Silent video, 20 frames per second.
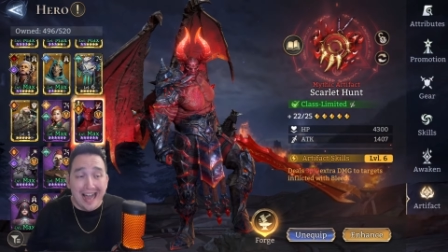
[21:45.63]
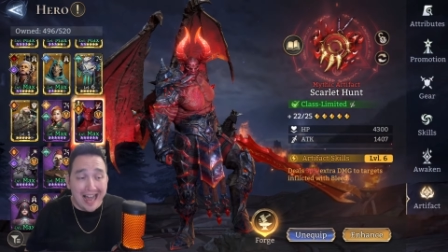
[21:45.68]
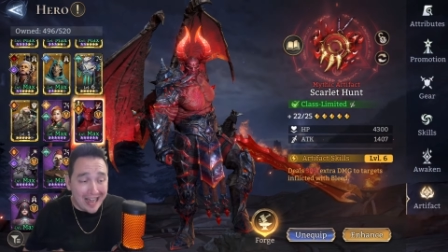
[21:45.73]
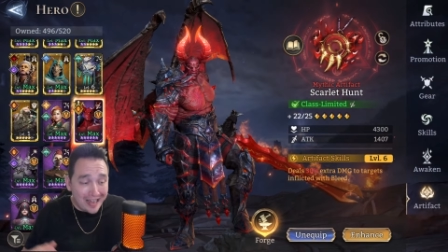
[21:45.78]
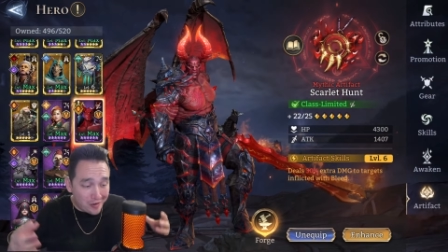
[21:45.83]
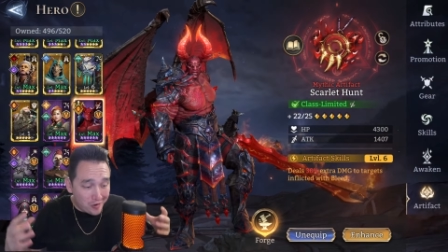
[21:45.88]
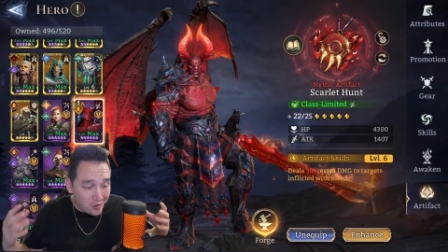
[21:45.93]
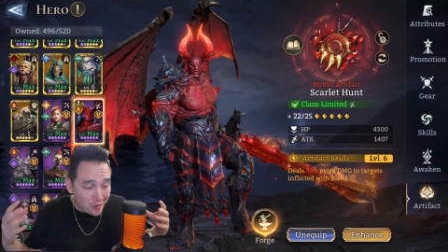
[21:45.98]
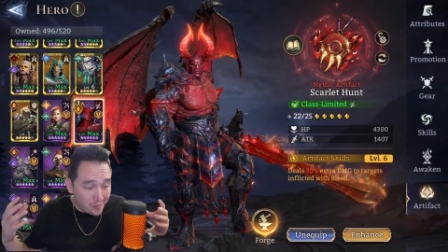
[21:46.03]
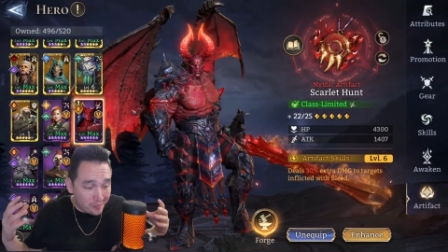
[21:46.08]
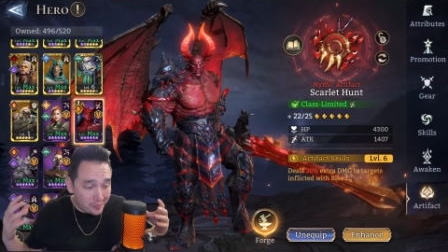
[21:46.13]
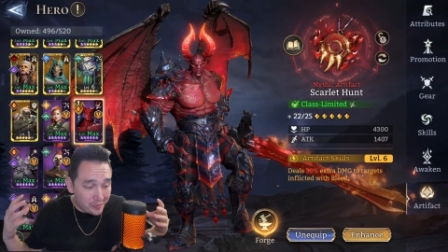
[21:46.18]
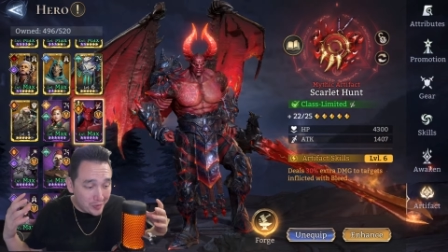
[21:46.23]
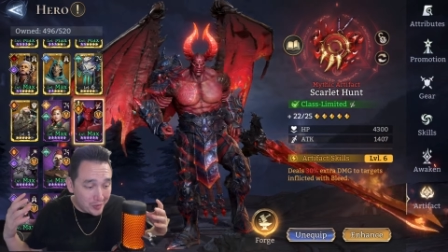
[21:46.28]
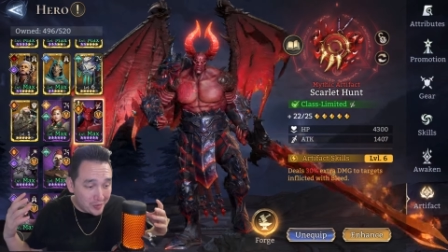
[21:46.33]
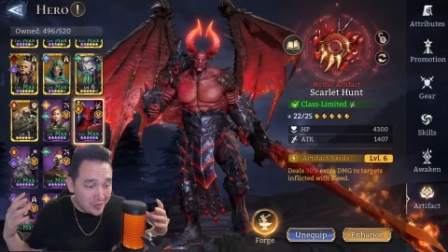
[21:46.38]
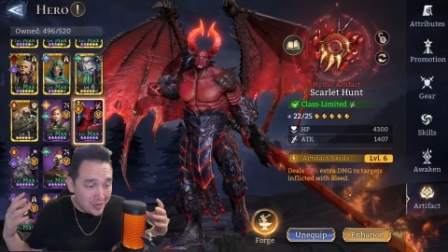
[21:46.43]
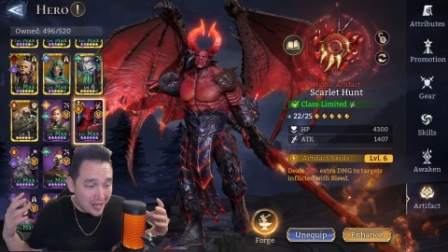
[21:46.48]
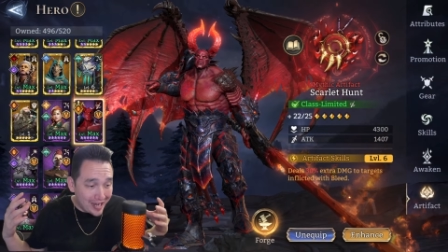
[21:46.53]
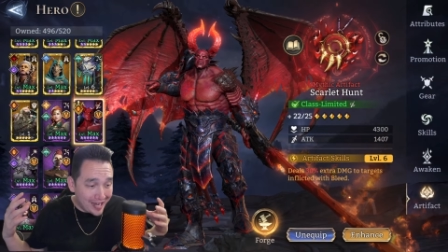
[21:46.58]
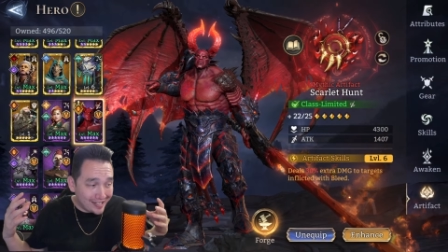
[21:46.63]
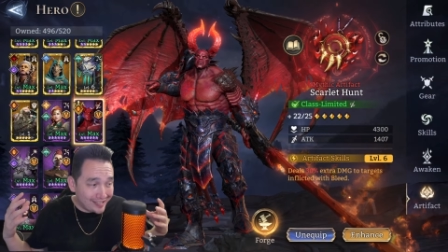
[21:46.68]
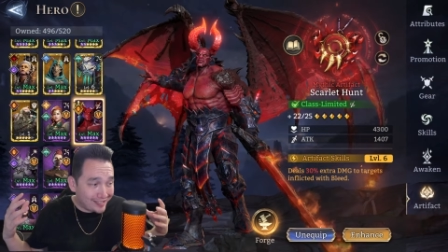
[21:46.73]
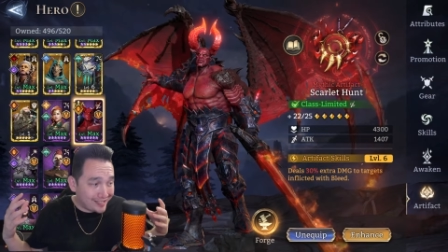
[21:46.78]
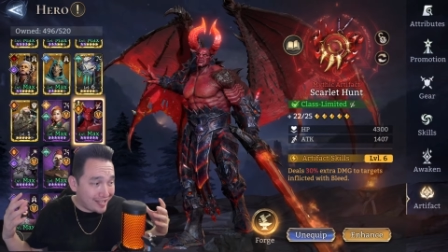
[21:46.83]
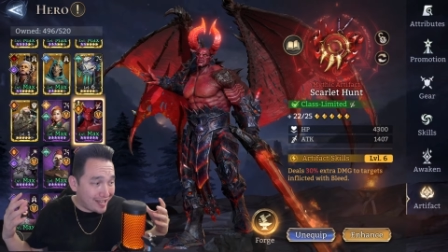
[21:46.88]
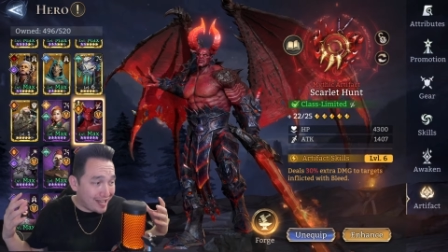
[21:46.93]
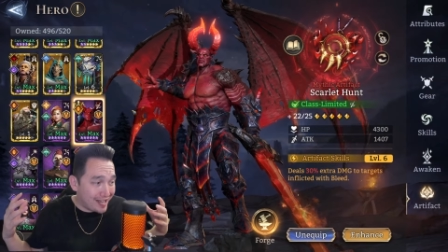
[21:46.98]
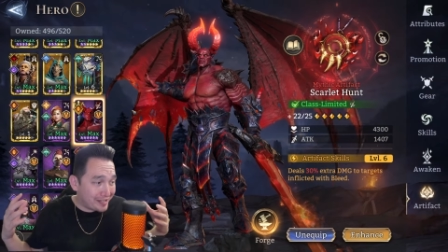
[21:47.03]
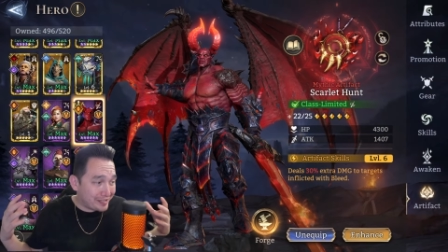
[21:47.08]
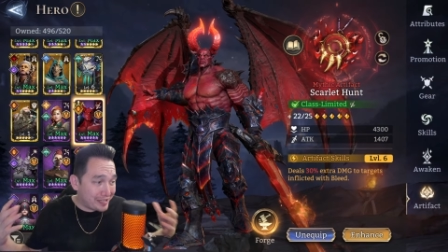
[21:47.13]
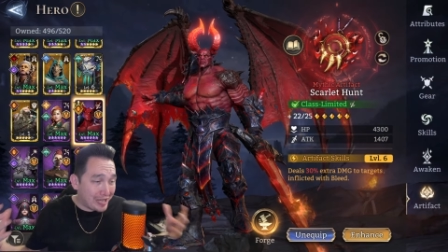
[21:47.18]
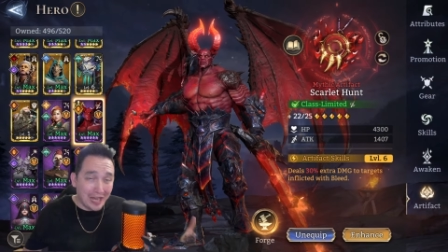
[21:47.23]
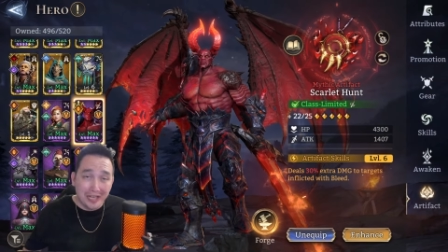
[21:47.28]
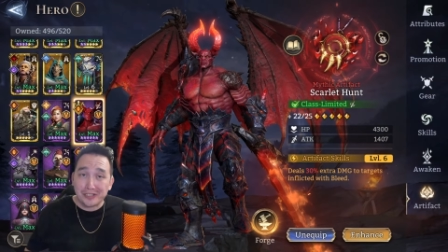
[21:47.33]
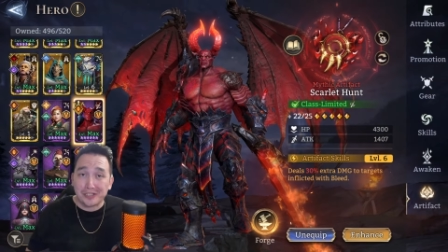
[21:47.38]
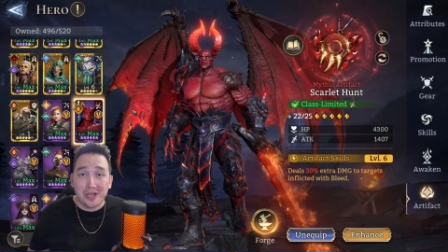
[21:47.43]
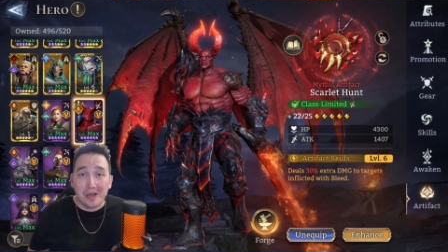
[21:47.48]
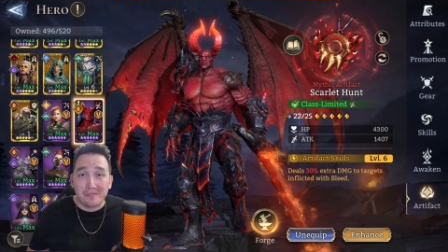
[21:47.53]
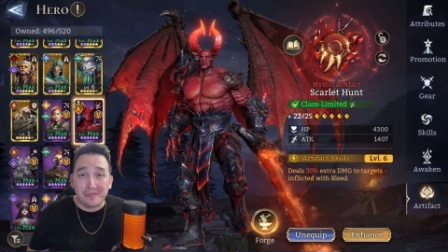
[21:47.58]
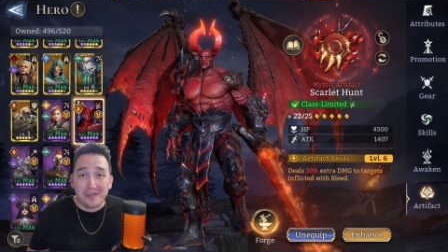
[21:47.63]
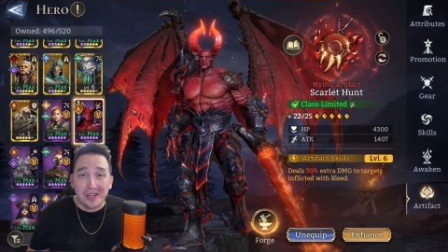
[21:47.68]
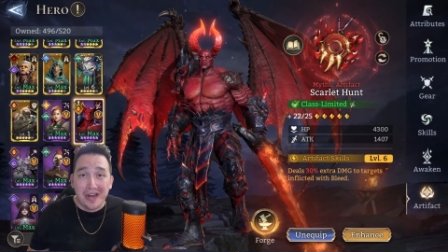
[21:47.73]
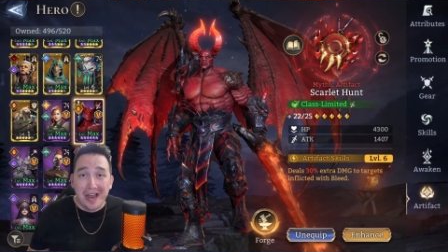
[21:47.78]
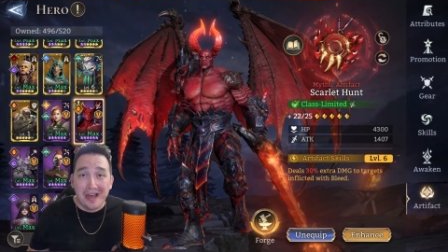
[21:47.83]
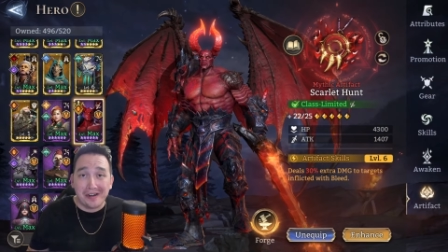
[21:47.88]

I hope you guys uh, got something